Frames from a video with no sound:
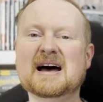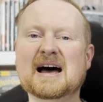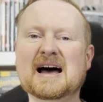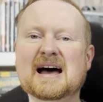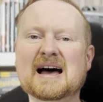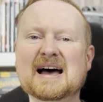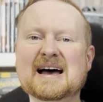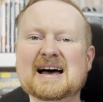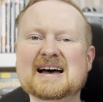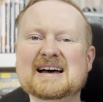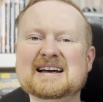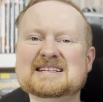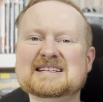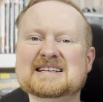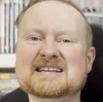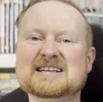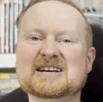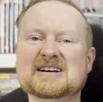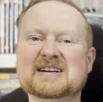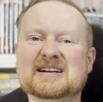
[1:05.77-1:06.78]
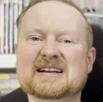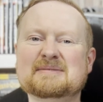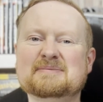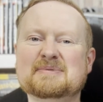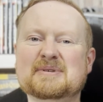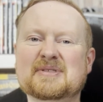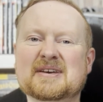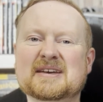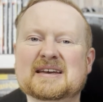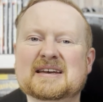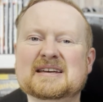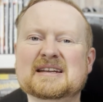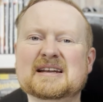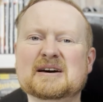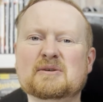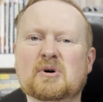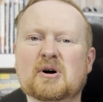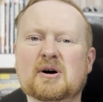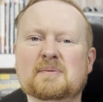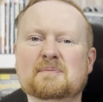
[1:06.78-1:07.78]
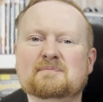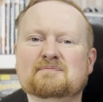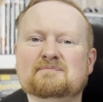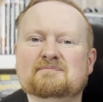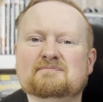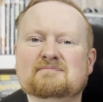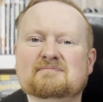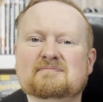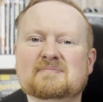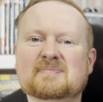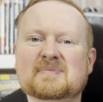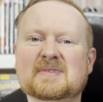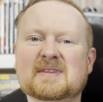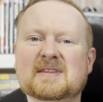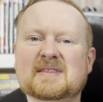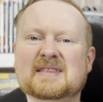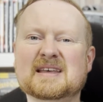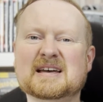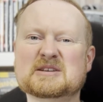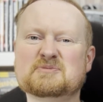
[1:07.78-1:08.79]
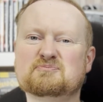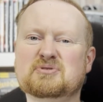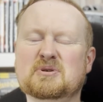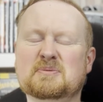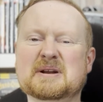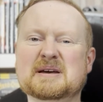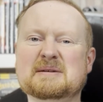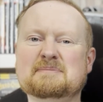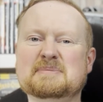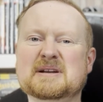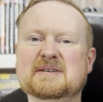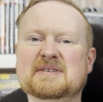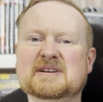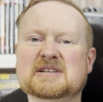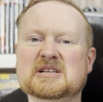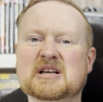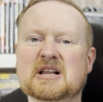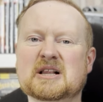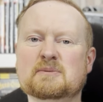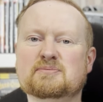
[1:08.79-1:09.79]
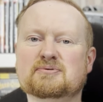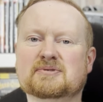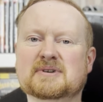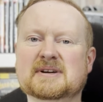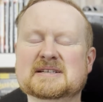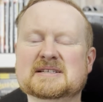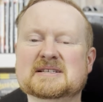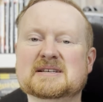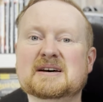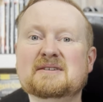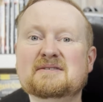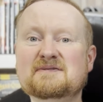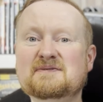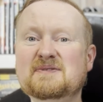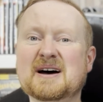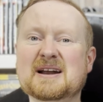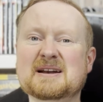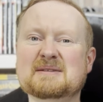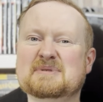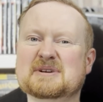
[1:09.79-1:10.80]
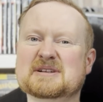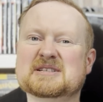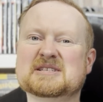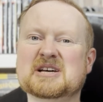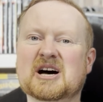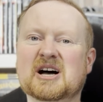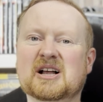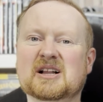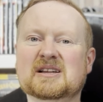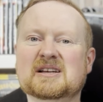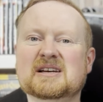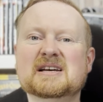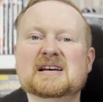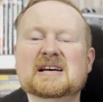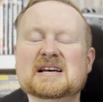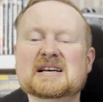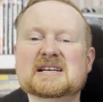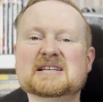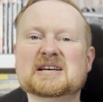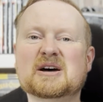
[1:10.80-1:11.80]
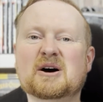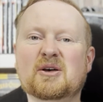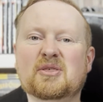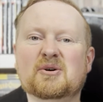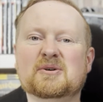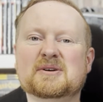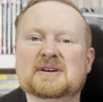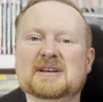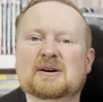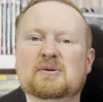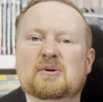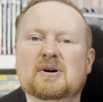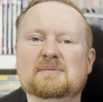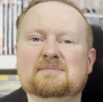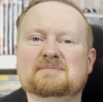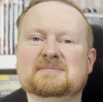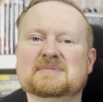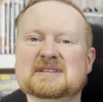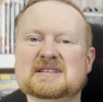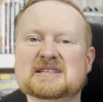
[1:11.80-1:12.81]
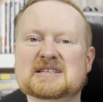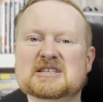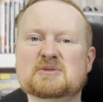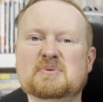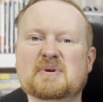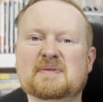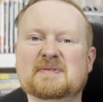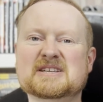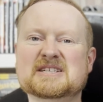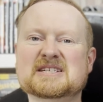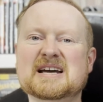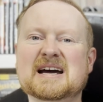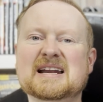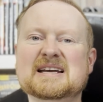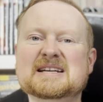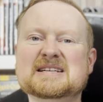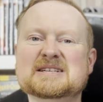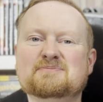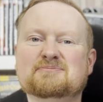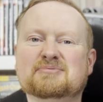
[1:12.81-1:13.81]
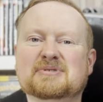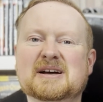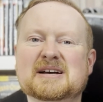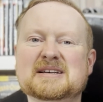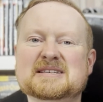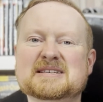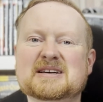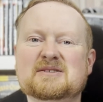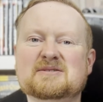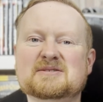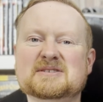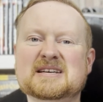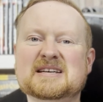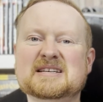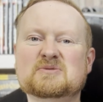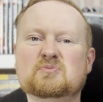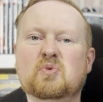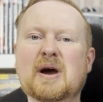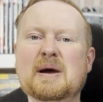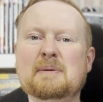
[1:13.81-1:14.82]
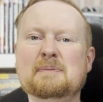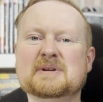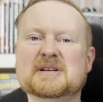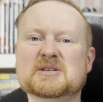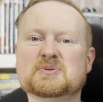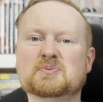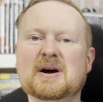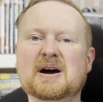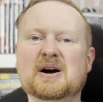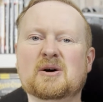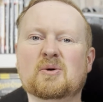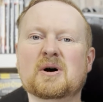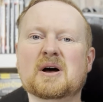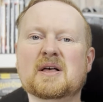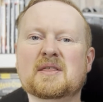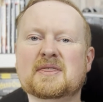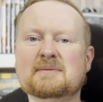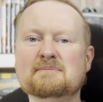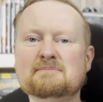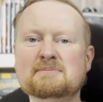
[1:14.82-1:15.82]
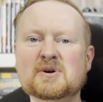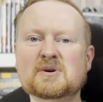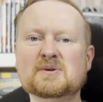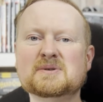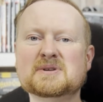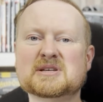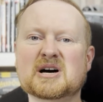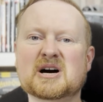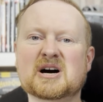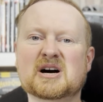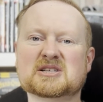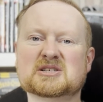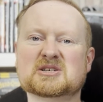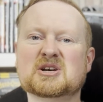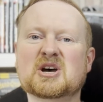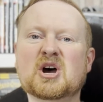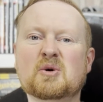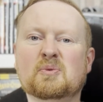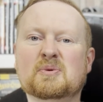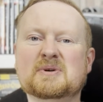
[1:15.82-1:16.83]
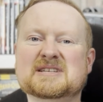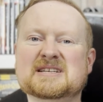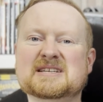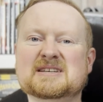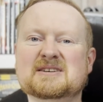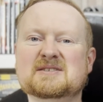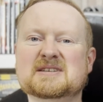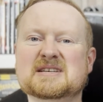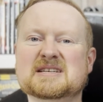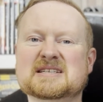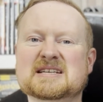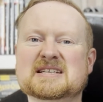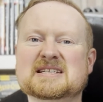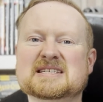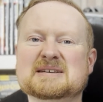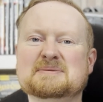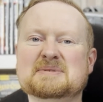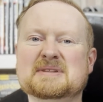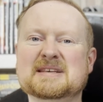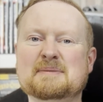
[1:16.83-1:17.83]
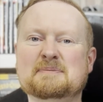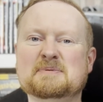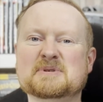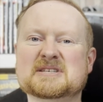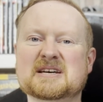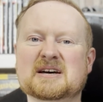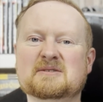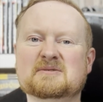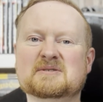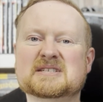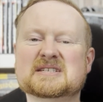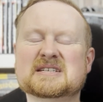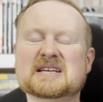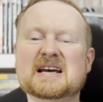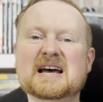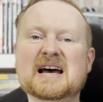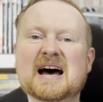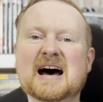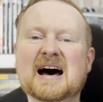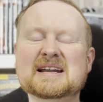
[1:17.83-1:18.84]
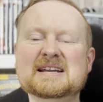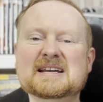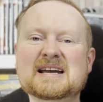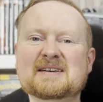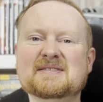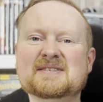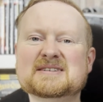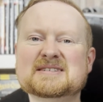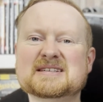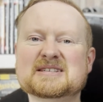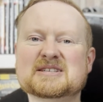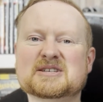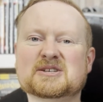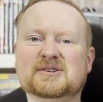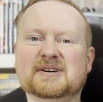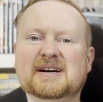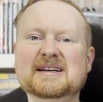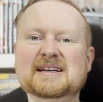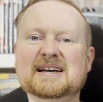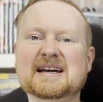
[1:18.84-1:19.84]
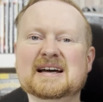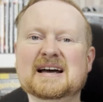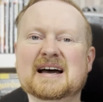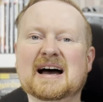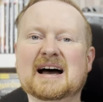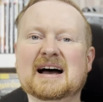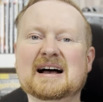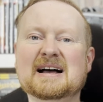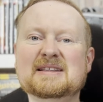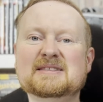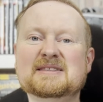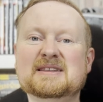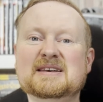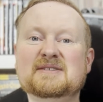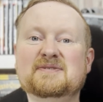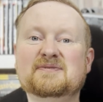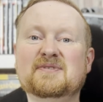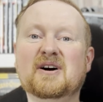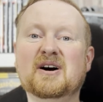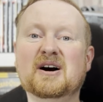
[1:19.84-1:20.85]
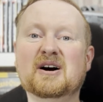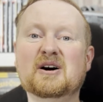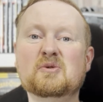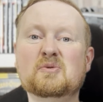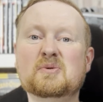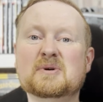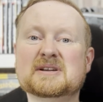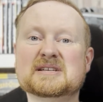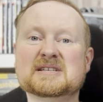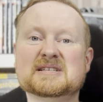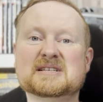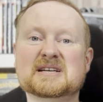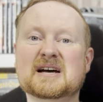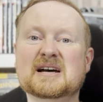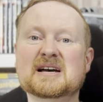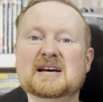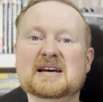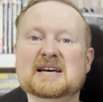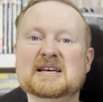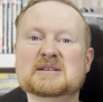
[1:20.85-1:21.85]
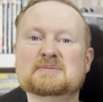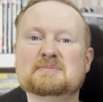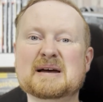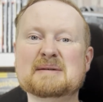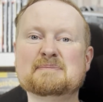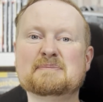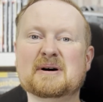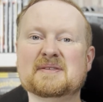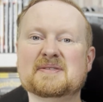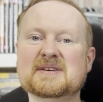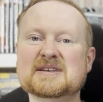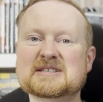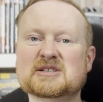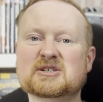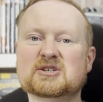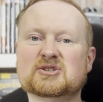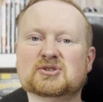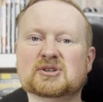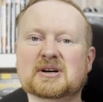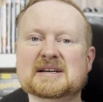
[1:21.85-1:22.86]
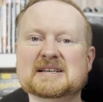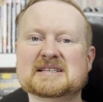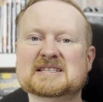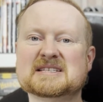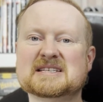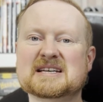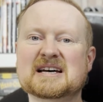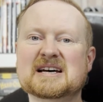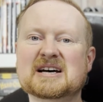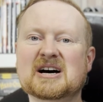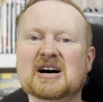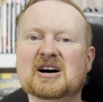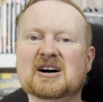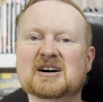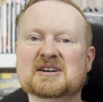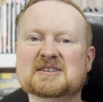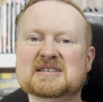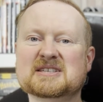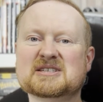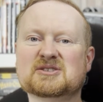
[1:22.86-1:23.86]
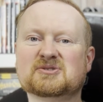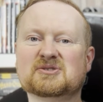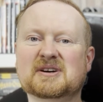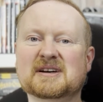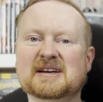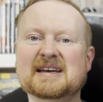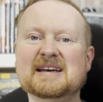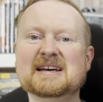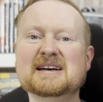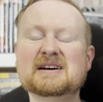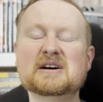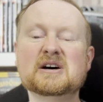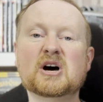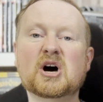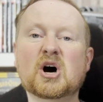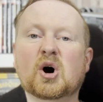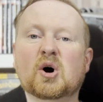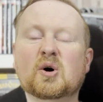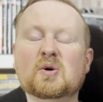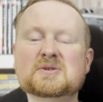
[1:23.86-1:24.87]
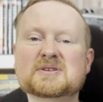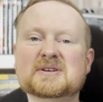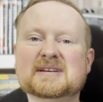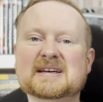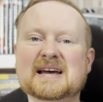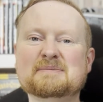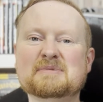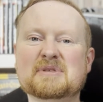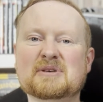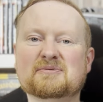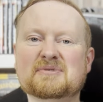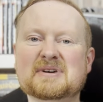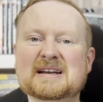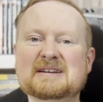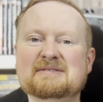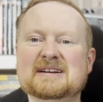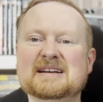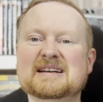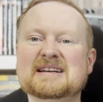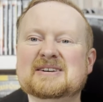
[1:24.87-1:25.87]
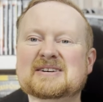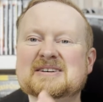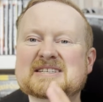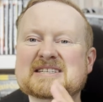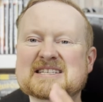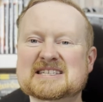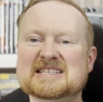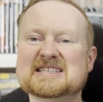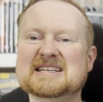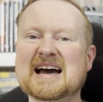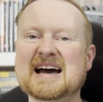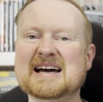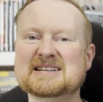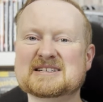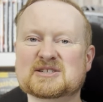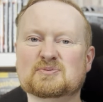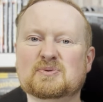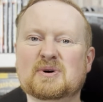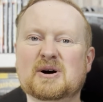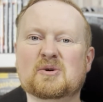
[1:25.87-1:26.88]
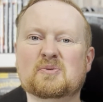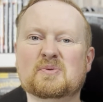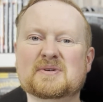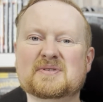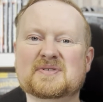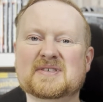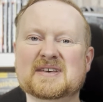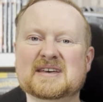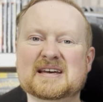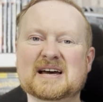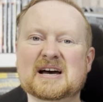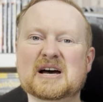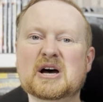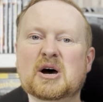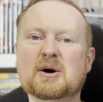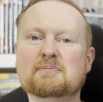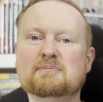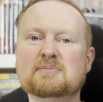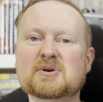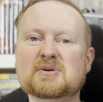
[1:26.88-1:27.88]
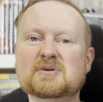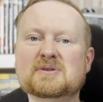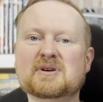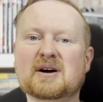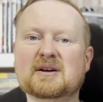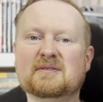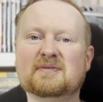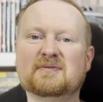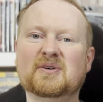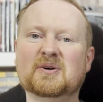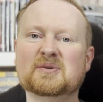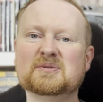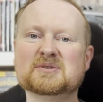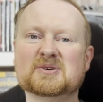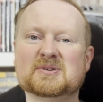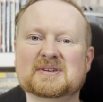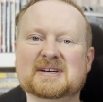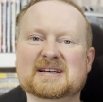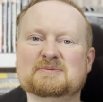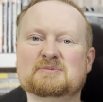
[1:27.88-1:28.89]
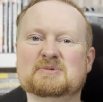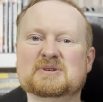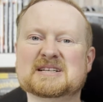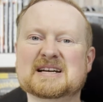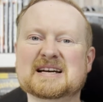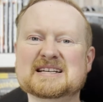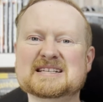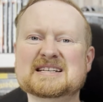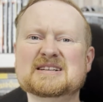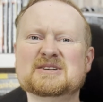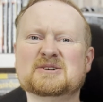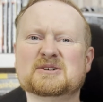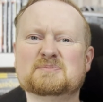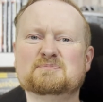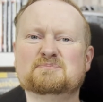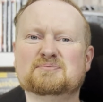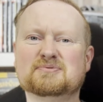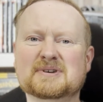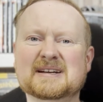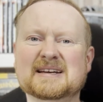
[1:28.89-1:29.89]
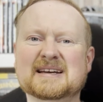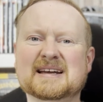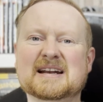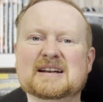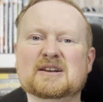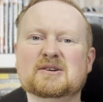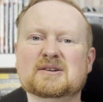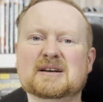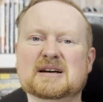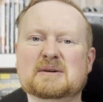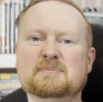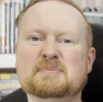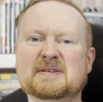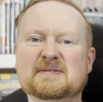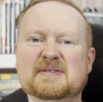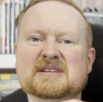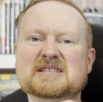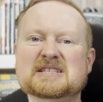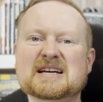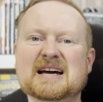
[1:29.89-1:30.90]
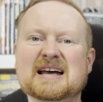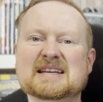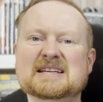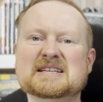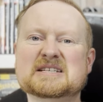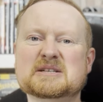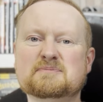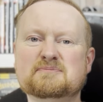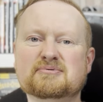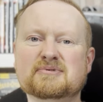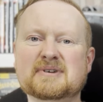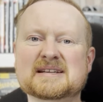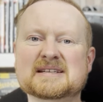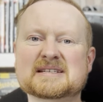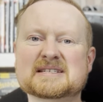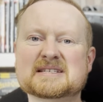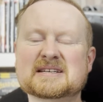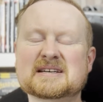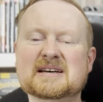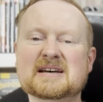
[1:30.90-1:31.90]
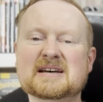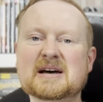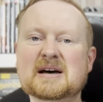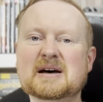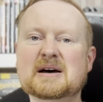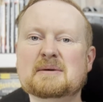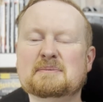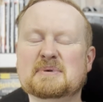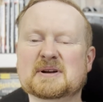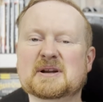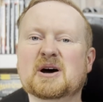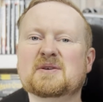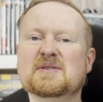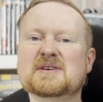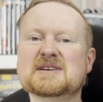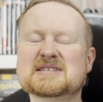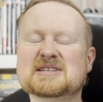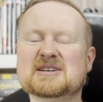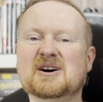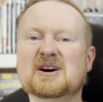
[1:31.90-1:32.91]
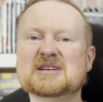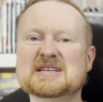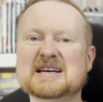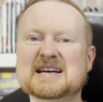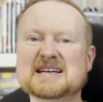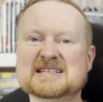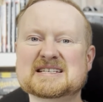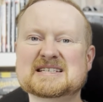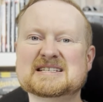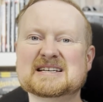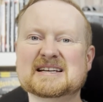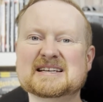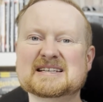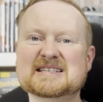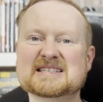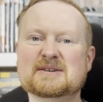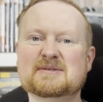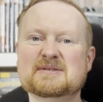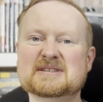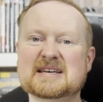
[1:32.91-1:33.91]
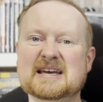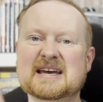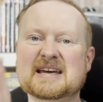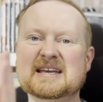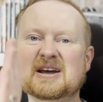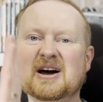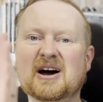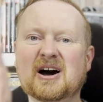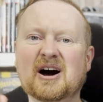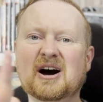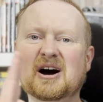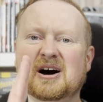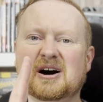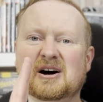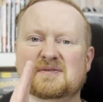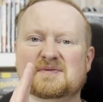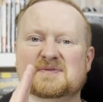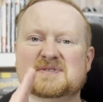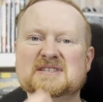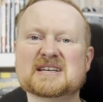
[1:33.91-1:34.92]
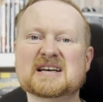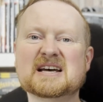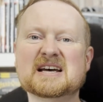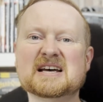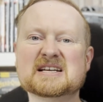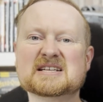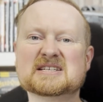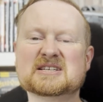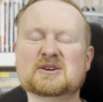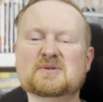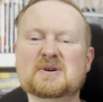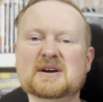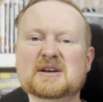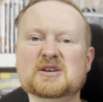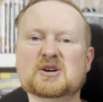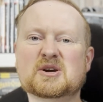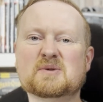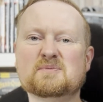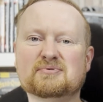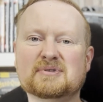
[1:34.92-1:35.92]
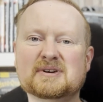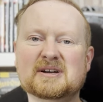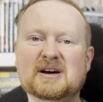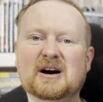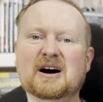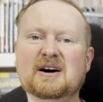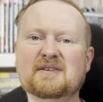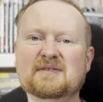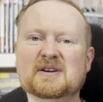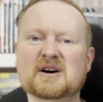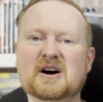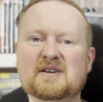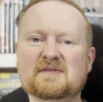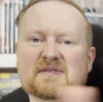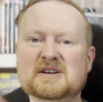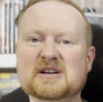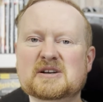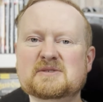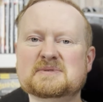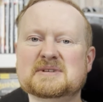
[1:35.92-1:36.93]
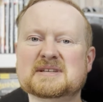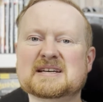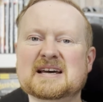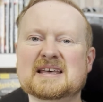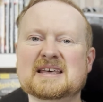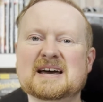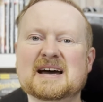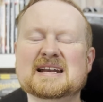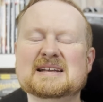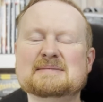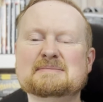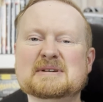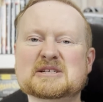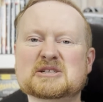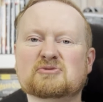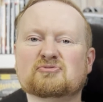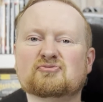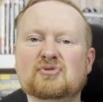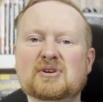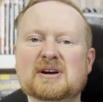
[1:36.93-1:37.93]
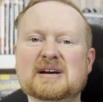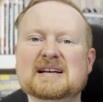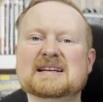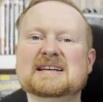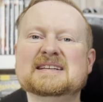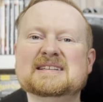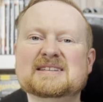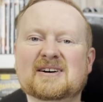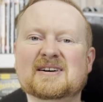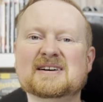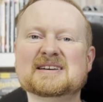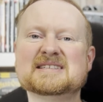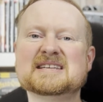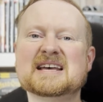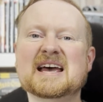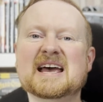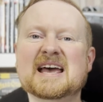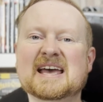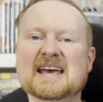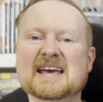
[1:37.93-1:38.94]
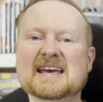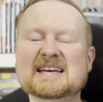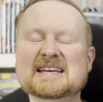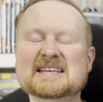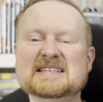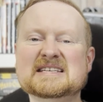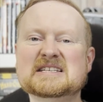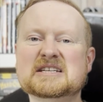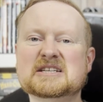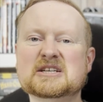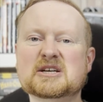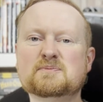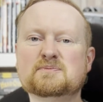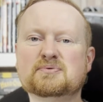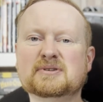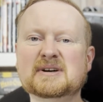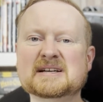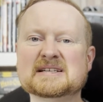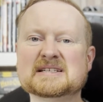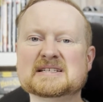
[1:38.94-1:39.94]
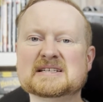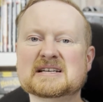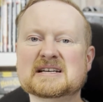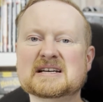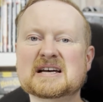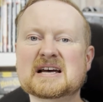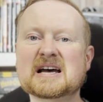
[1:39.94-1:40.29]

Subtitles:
And it kind of left me thinking, you know what? That's probably a bit of a dull print. Fun, but dull. So I thought, you know what? Let's do a bit of a challenge and print ourselves his weapon as well. The Moon Dart, which he uses in some of the episodes. And yeah, this thing's great. And the file, which is made by this great artist right here, also came with a really, really nice stand as well with the Moon Knight font on it, which actually looks brilliant and looked like a bit of a challenge to print. But no, this guy's actually done it so it's in halves. So you can print half and half, glue them together, and it makes a really nice, easy to do print.